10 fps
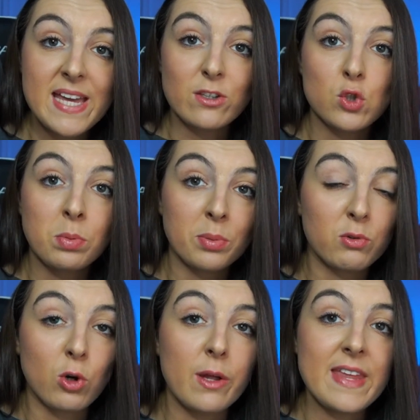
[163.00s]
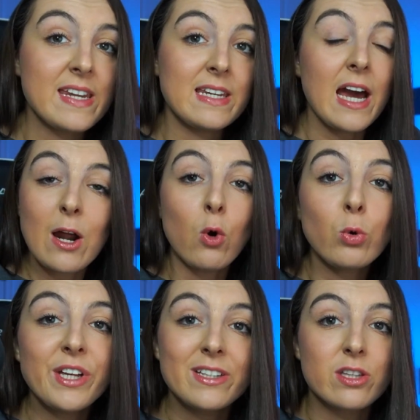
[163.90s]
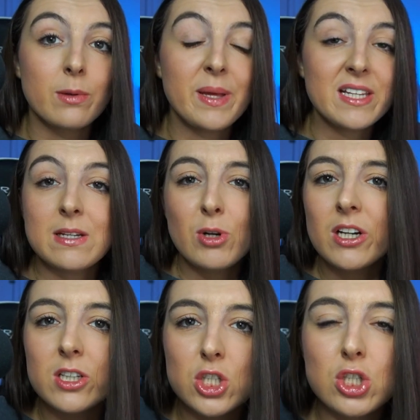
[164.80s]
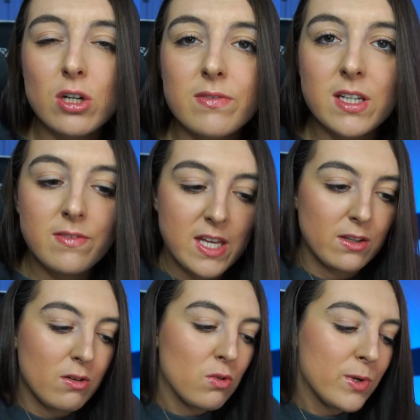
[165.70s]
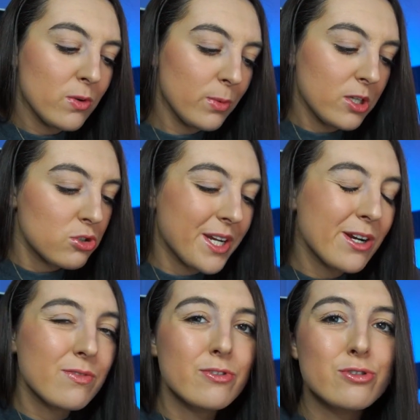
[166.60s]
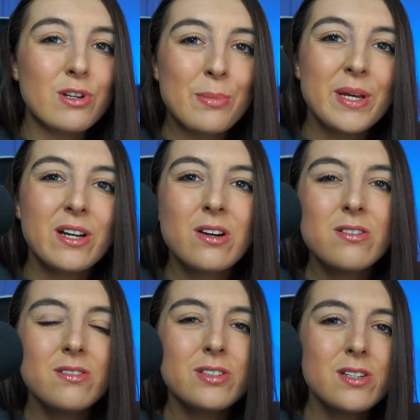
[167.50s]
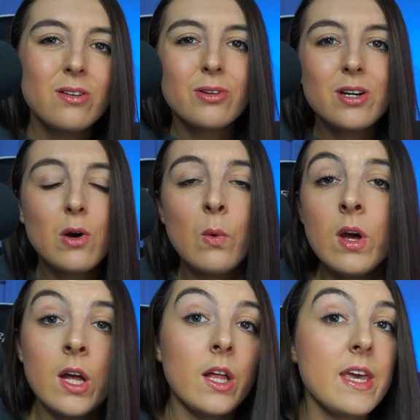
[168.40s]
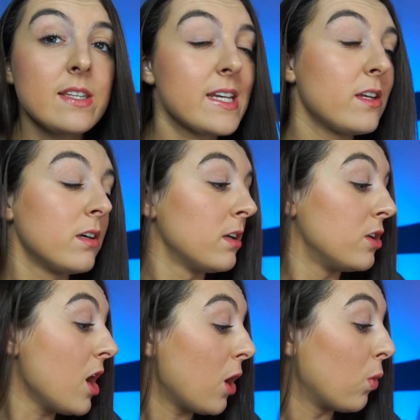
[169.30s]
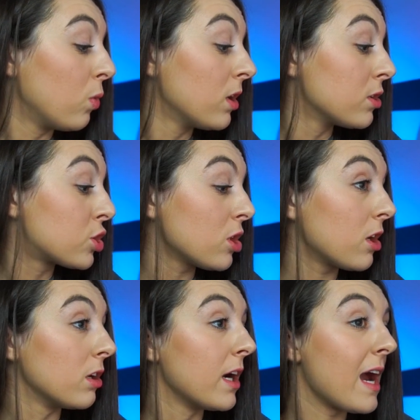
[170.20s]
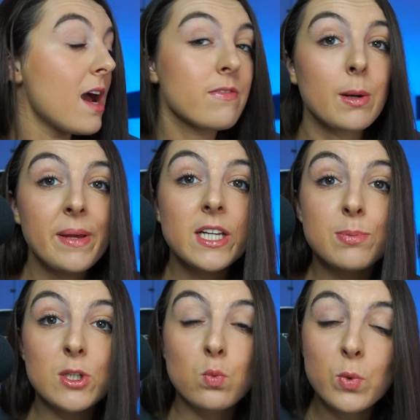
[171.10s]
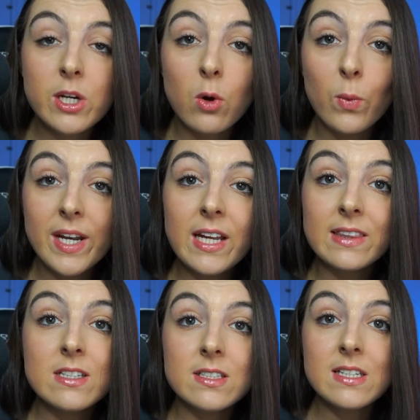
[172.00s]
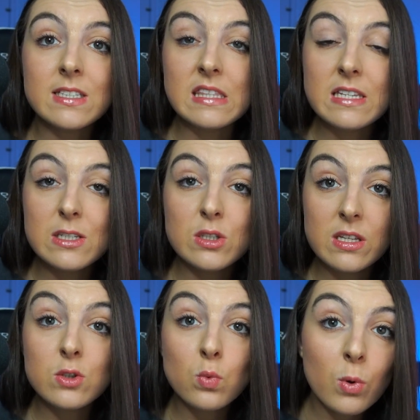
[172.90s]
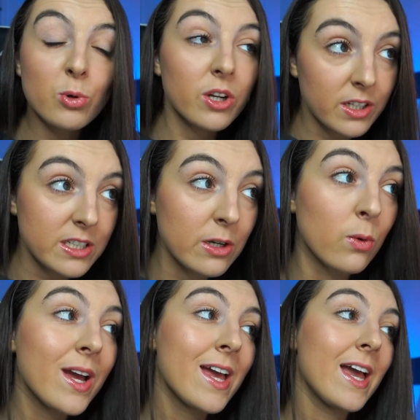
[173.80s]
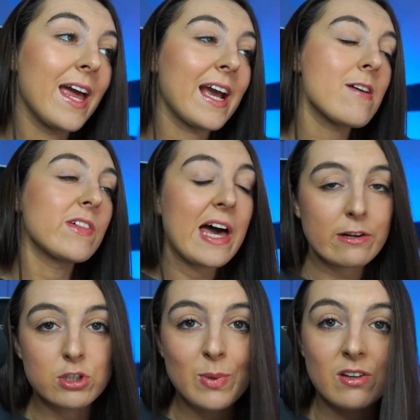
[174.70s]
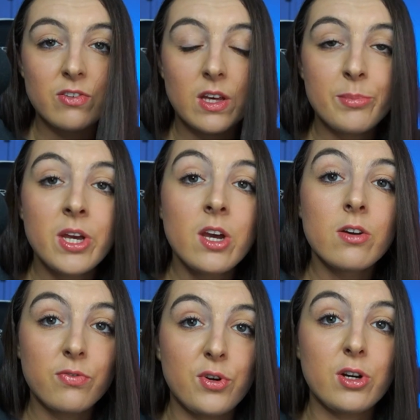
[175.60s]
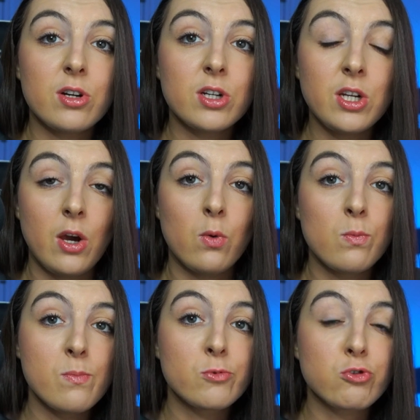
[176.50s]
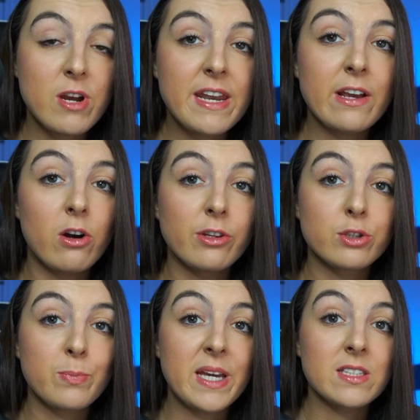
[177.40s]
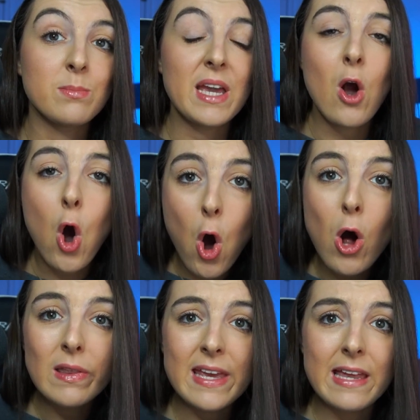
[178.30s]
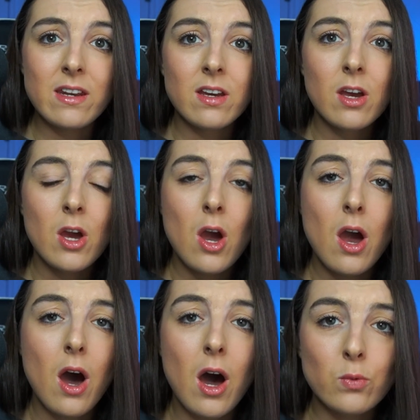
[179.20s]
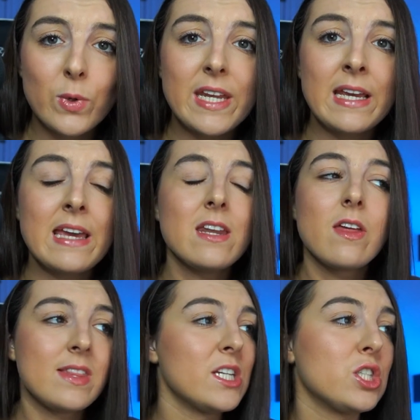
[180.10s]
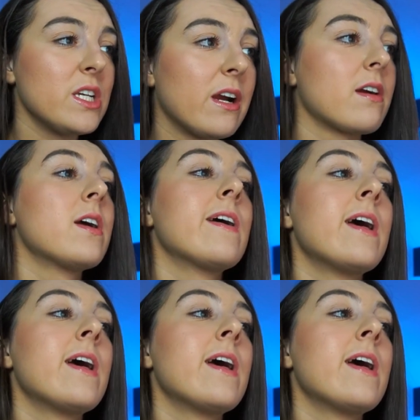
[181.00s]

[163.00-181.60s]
a Super Bowl run. They did not hold on to their picks. They were not conservative and, oh, we don't want to trade our first round pick. Oh, no, no. They said, no, sure, have our picks because we are winning it this season. This is what we're going to do. And I have a lot of respect for them for, you know, trading all those picks and being all in on winning it this year.